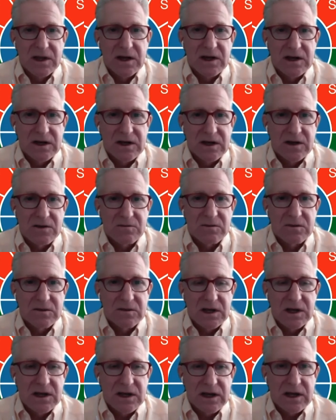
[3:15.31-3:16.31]

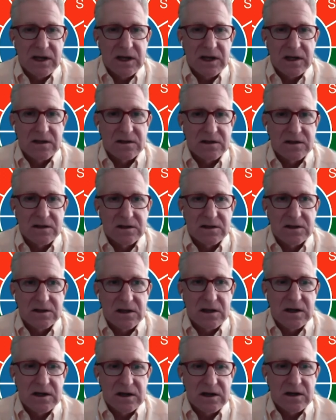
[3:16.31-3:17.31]
and
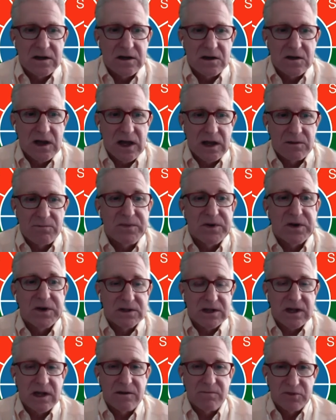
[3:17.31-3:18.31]

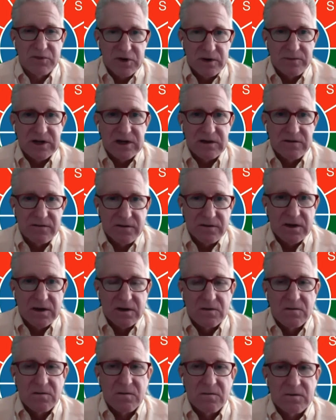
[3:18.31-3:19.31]
built a primitive
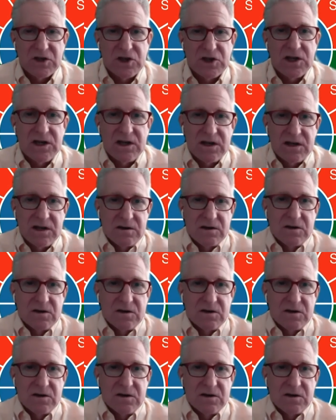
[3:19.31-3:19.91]
machine.